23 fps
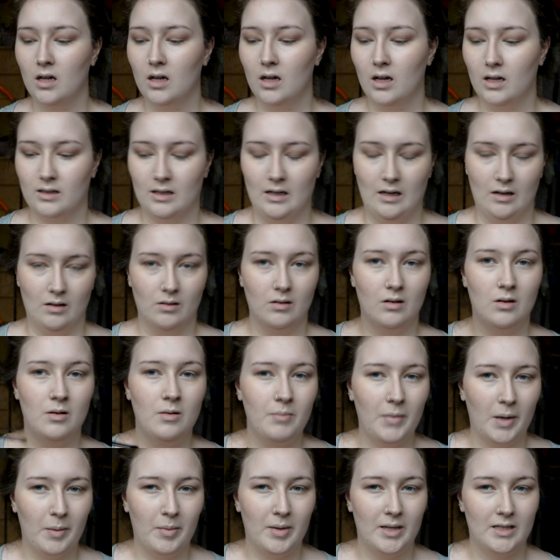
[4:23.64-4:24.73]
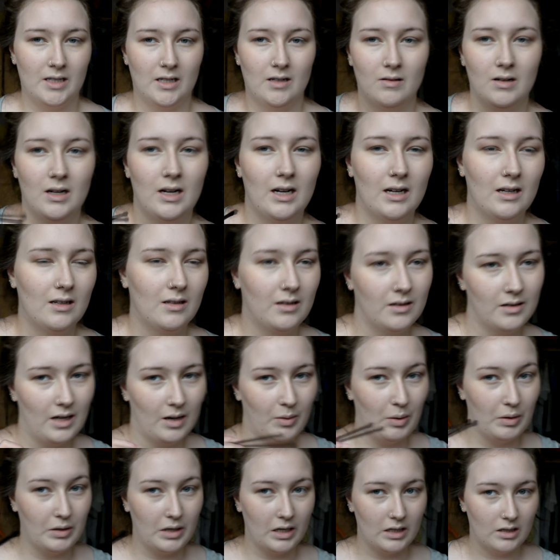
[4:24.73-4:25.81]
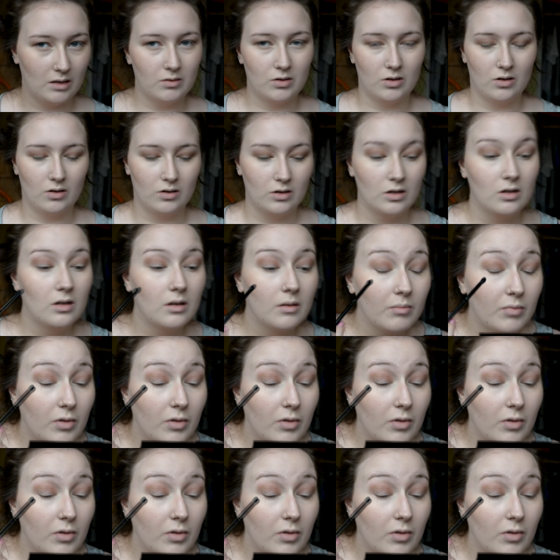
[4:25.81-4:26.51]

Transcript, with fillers: I don't know. Maybe you do. I, I don't judge,